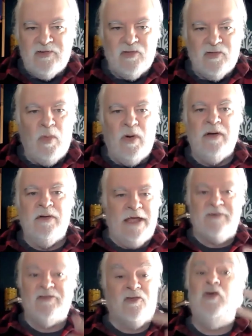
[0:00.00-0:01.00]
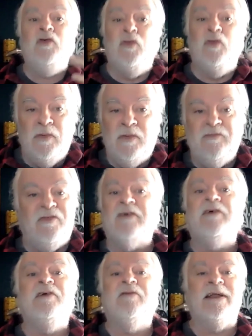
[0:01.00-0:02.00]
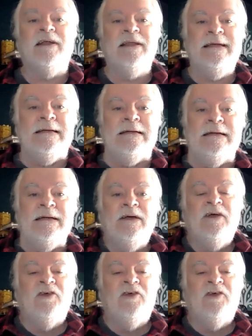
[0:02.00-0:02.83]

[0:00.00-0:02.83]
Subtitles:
S2 very readily.